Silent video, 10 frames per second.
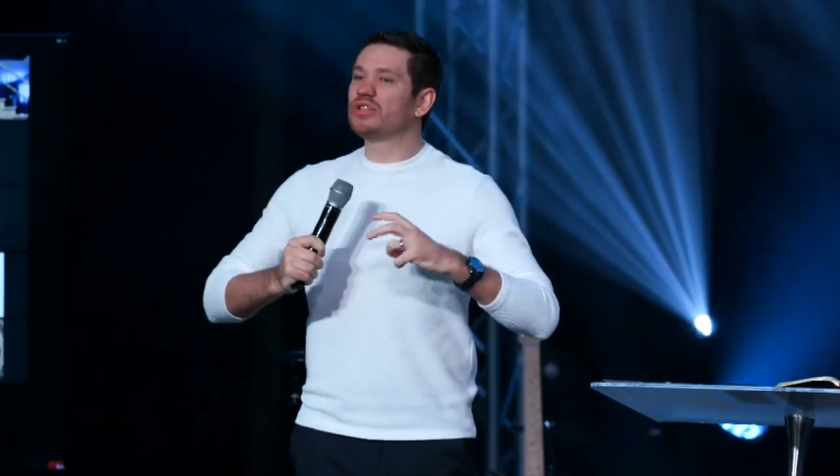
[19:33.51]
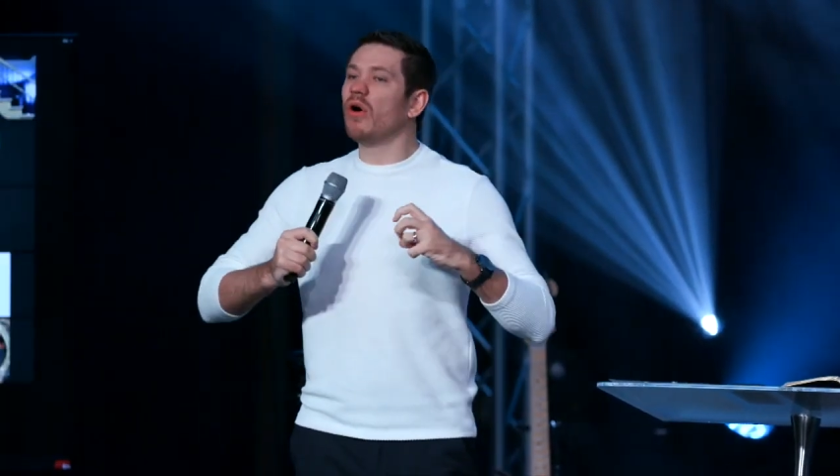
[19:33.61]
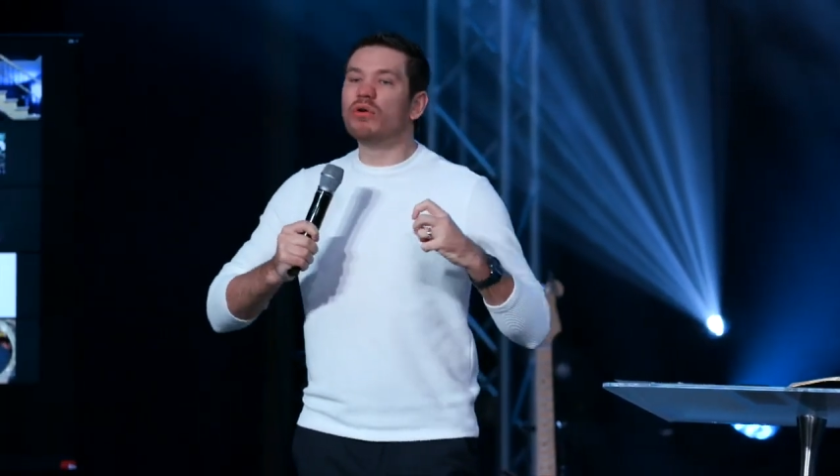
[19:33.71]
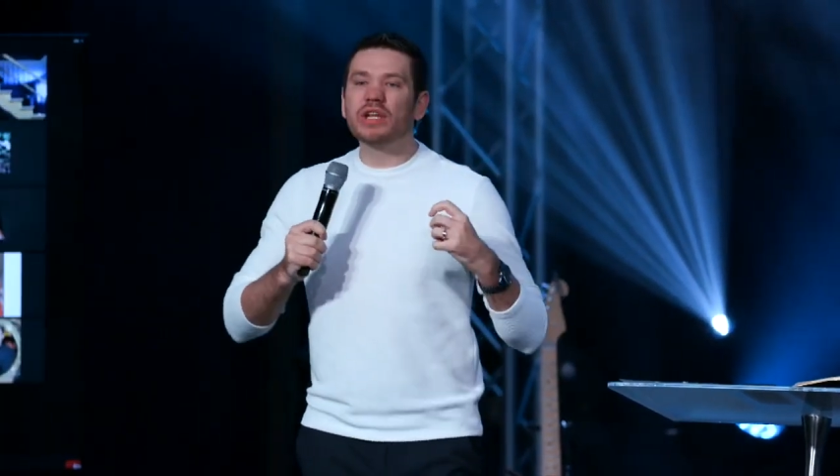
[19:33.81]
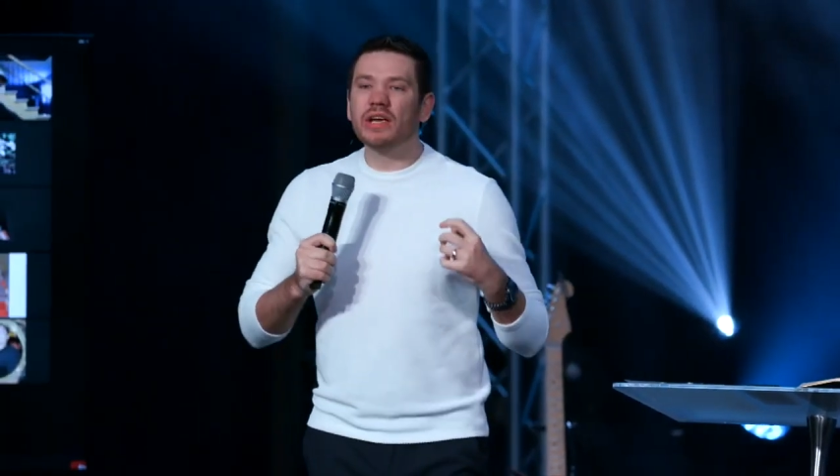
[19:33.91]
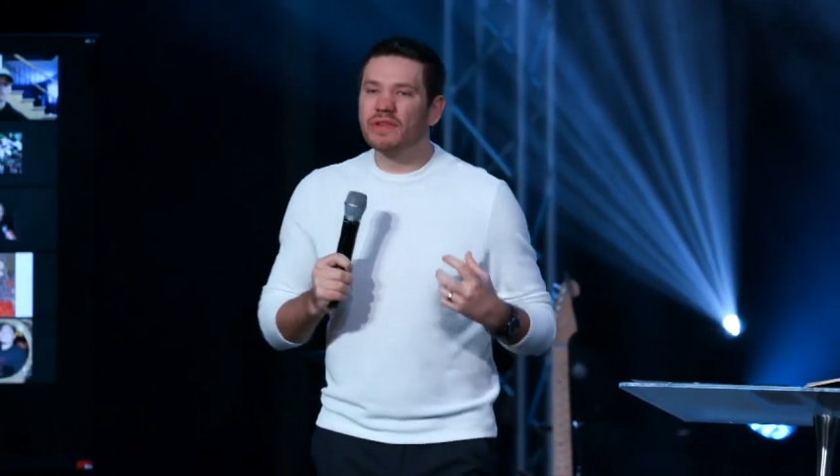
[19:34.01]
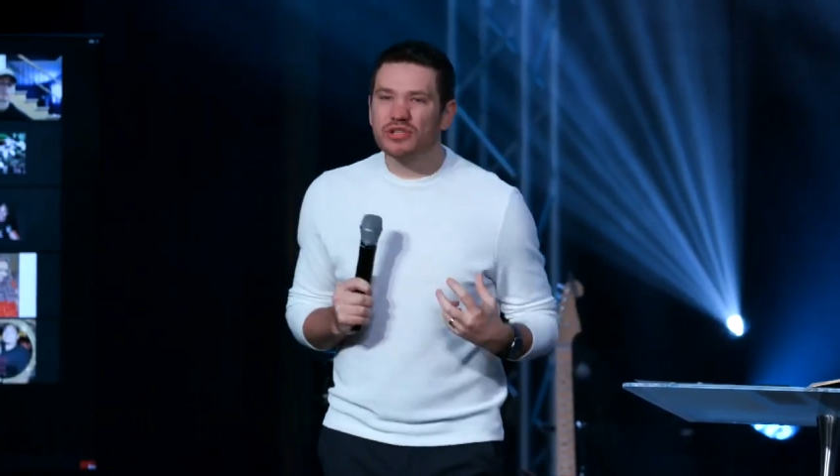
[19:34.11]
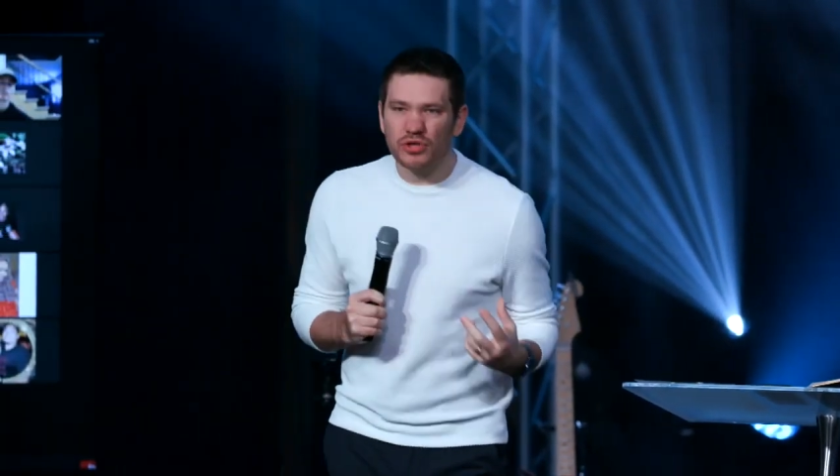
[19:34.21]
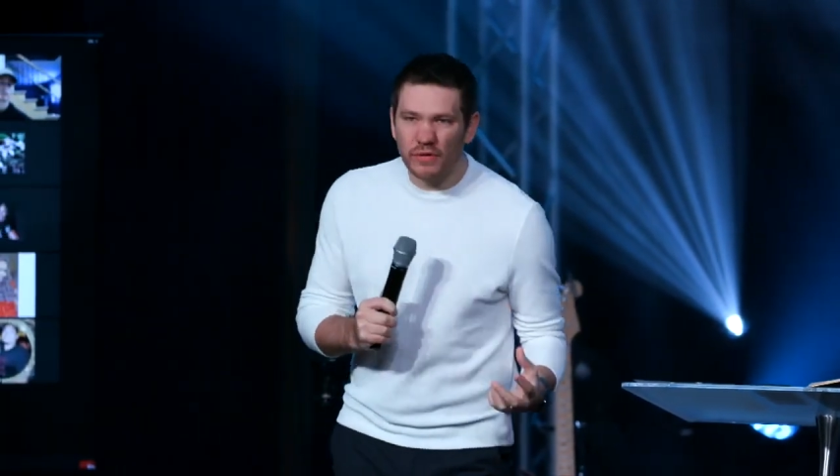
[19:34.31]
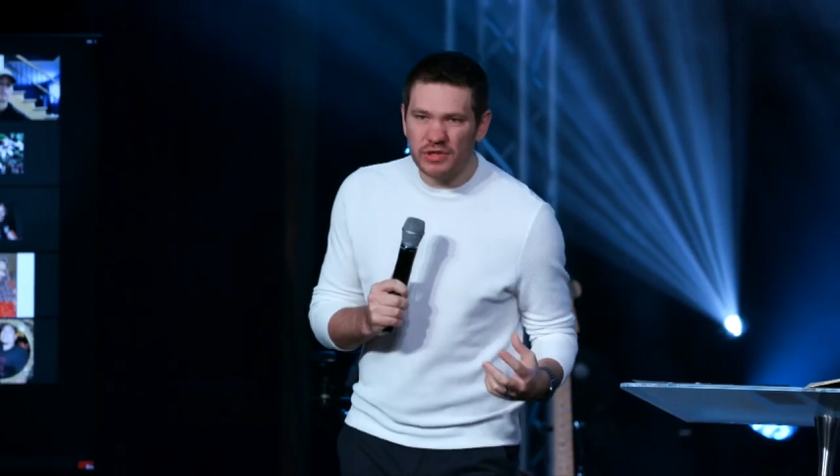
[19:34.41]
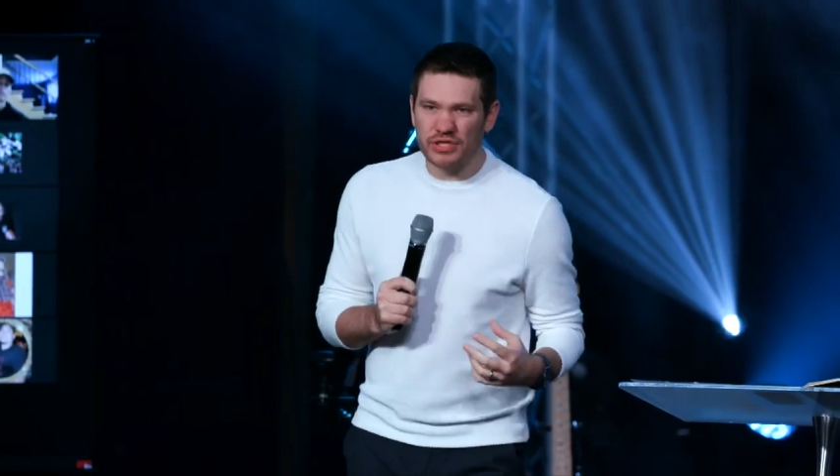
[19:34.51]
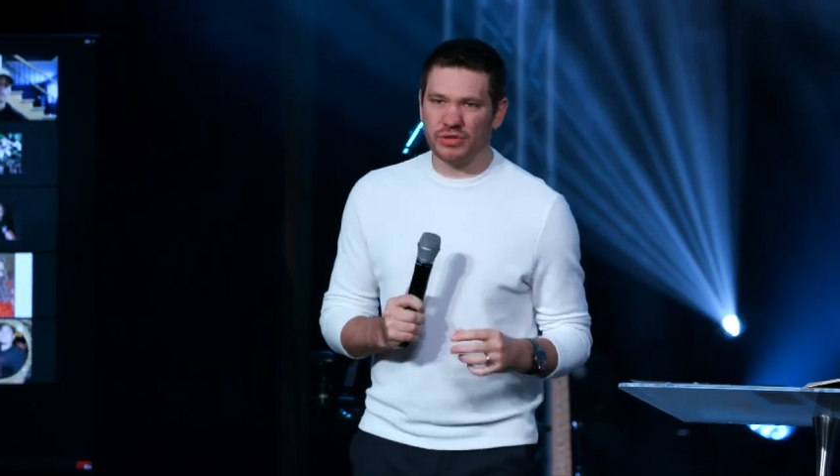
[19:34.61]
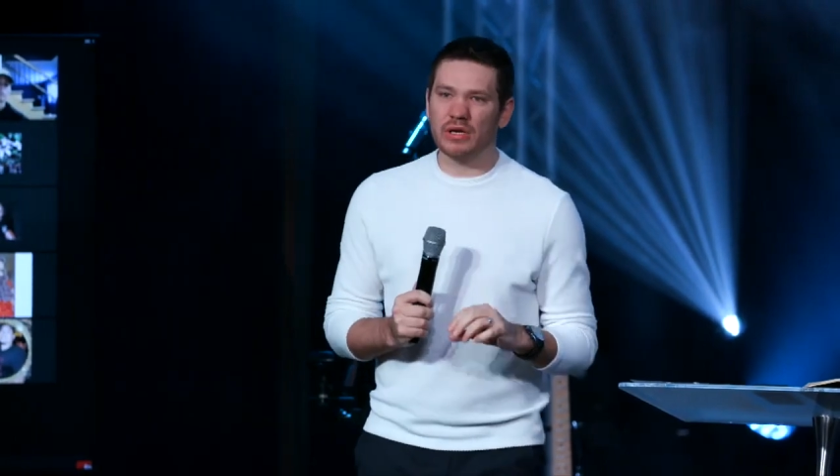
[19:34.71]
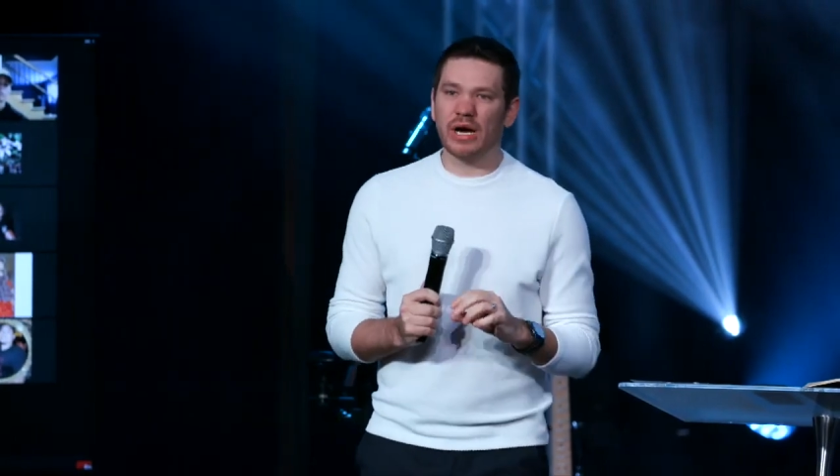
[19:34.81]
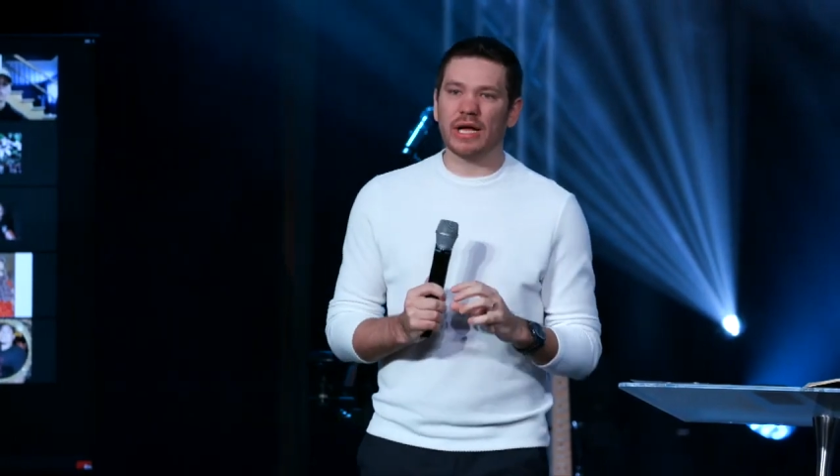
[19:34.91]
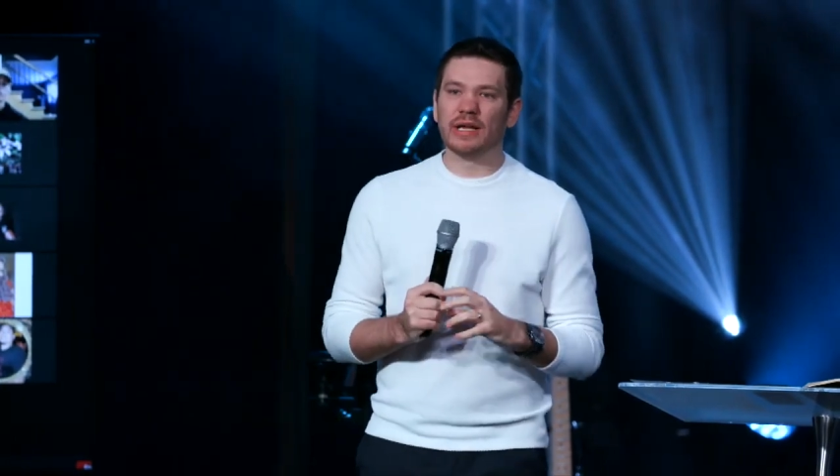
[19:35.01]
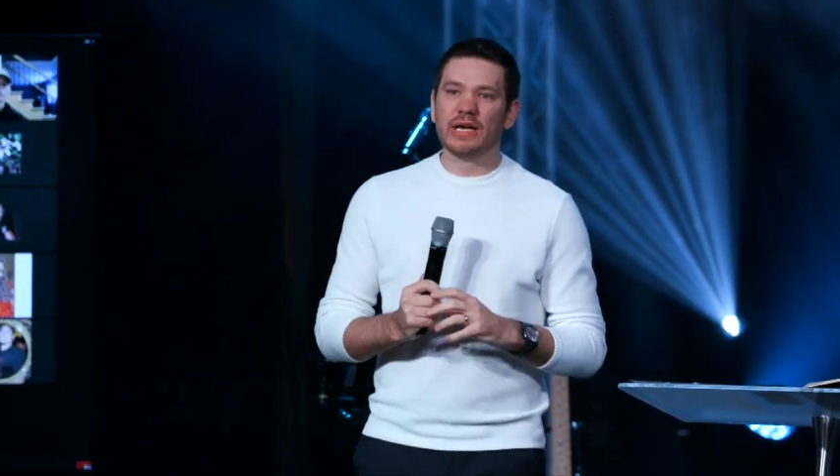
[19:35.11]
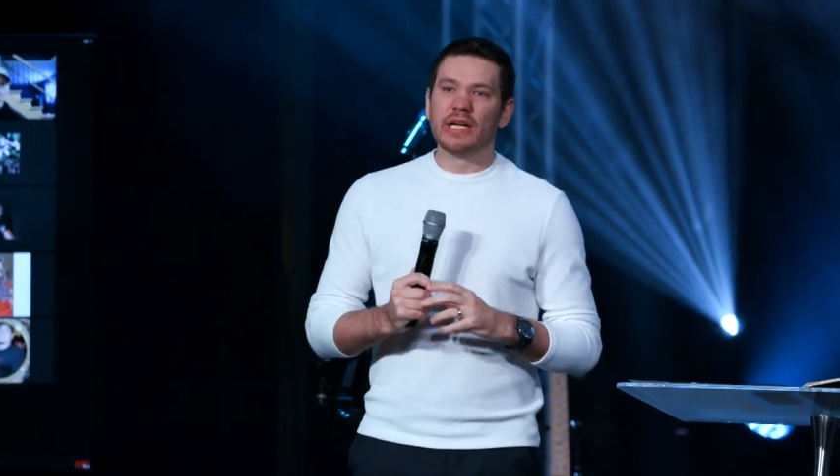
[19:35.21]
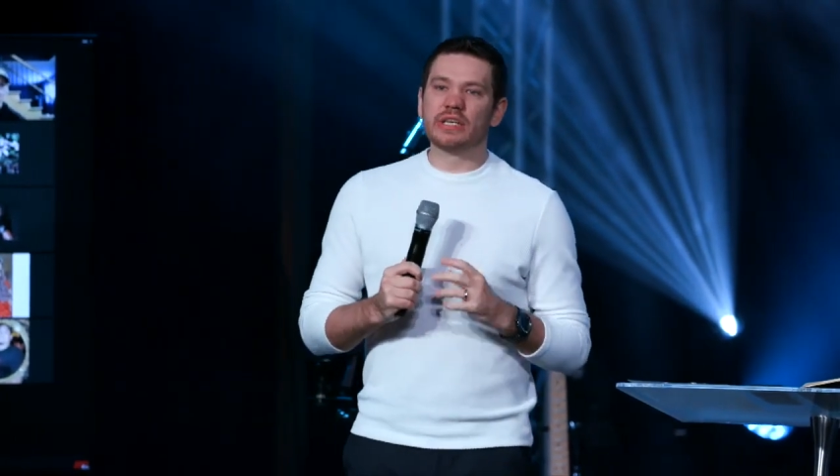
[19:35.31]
Don't leave the service to God